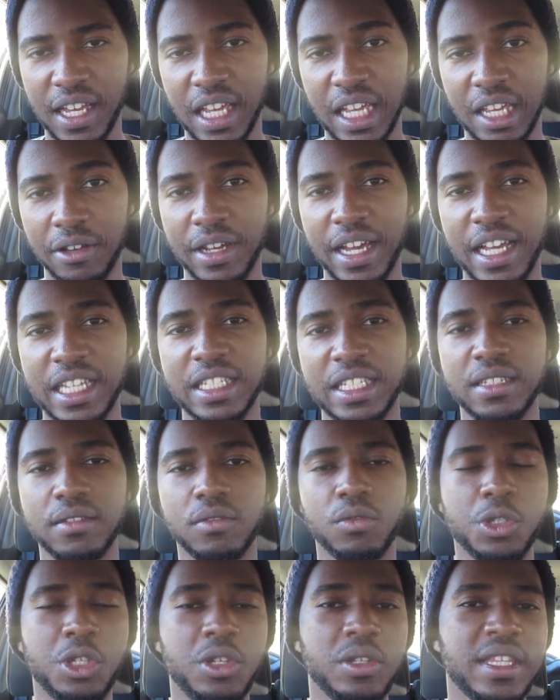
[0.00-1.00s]
You know, guys,
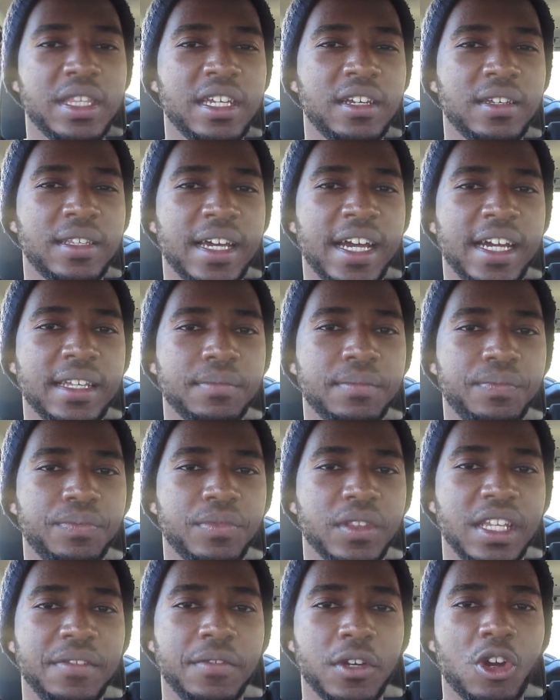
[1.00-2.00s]
what do you think of that?
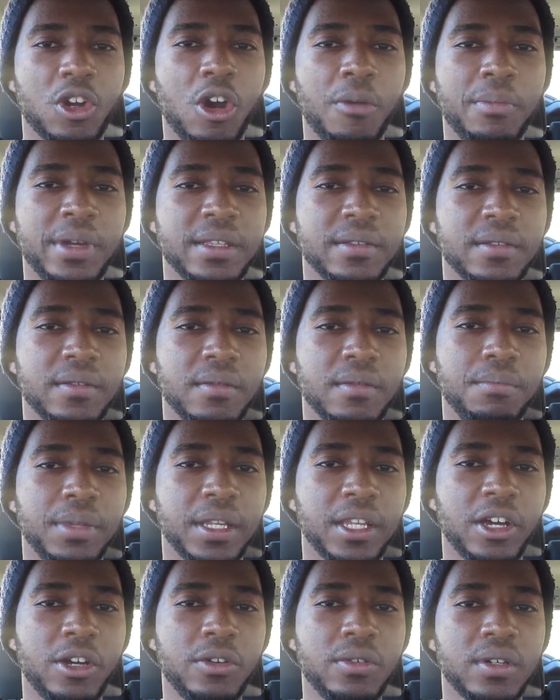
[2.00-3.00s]
Leave a comment
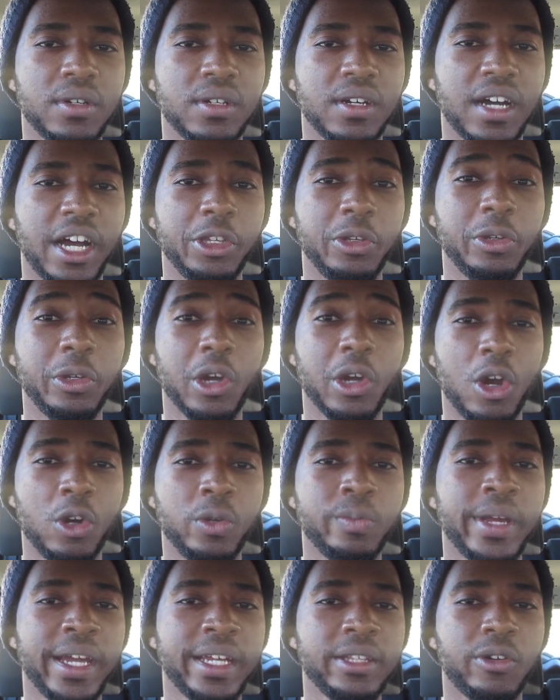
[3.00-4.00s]
below. Are you your
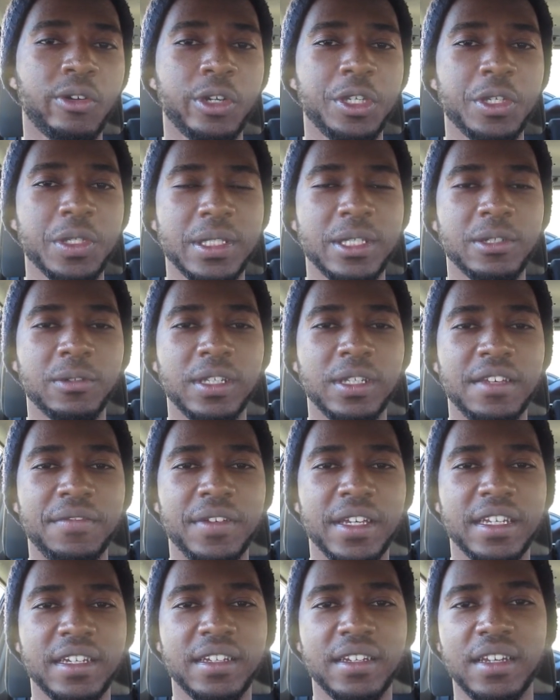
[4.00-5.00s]
own man, or are you still
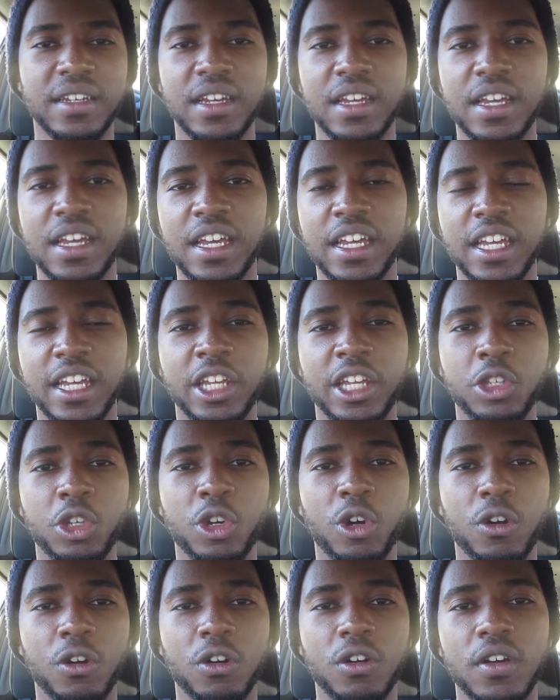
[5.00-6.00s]
living in
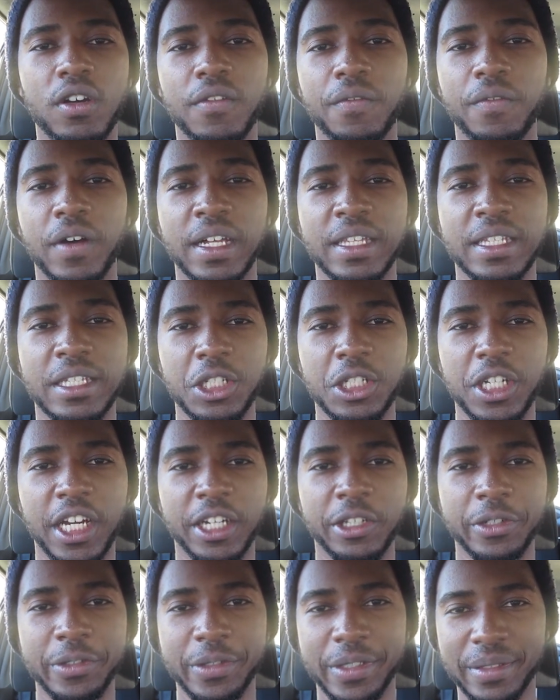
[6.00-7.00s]
your father's
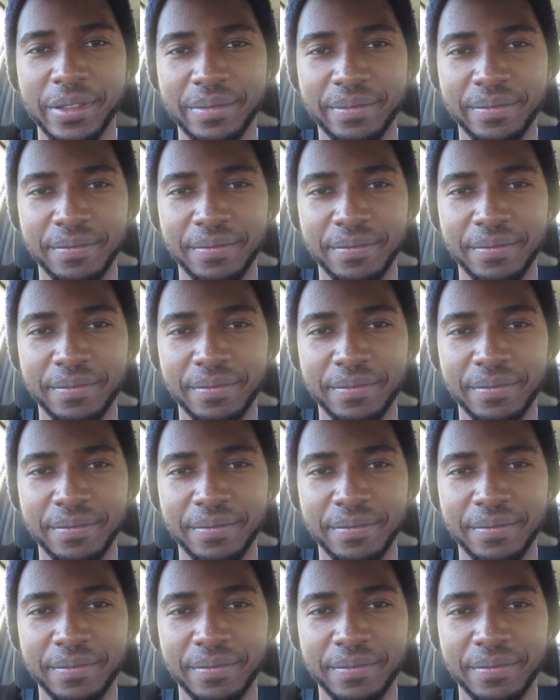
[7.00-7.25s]
shadows?